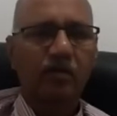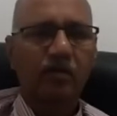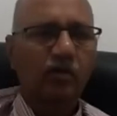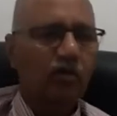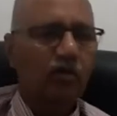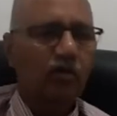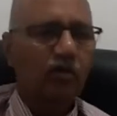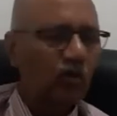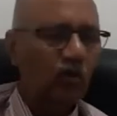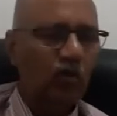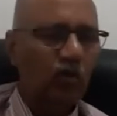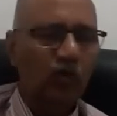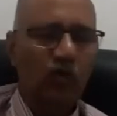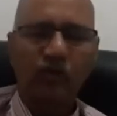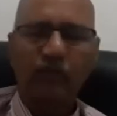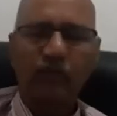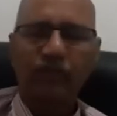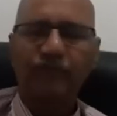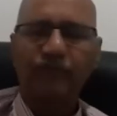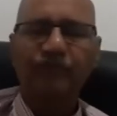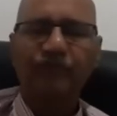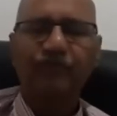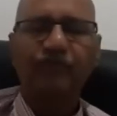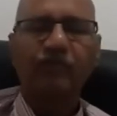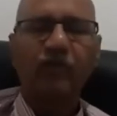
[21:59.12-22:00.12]
to
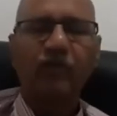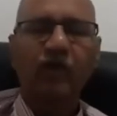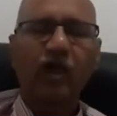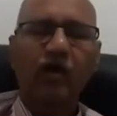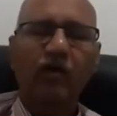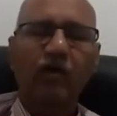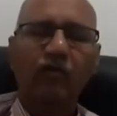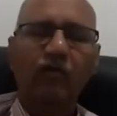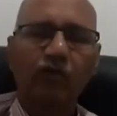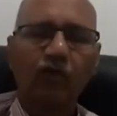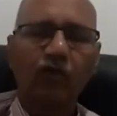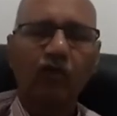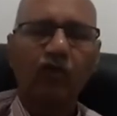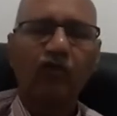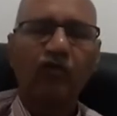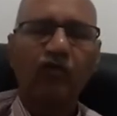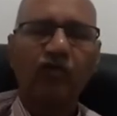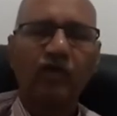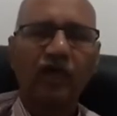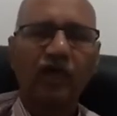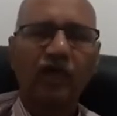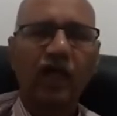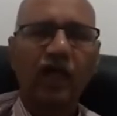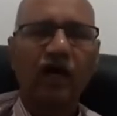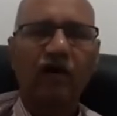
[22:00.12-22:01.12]

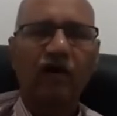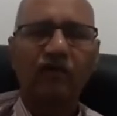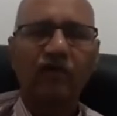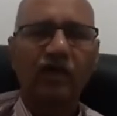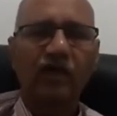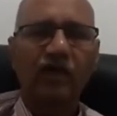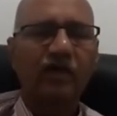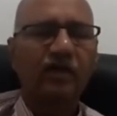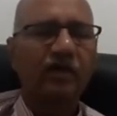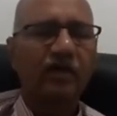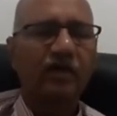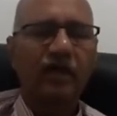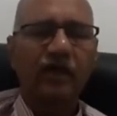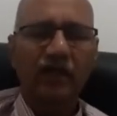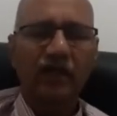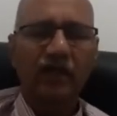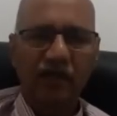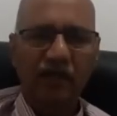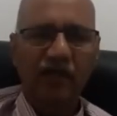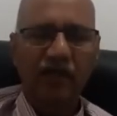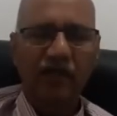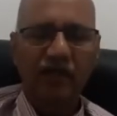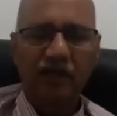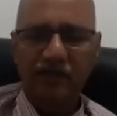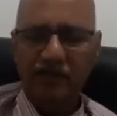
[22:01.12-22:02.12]
fulfill our
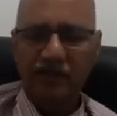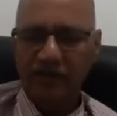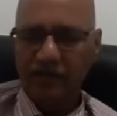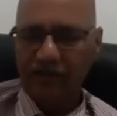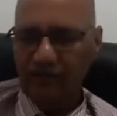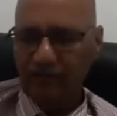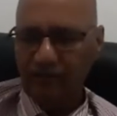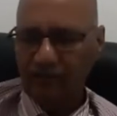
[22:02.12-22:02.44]
needs.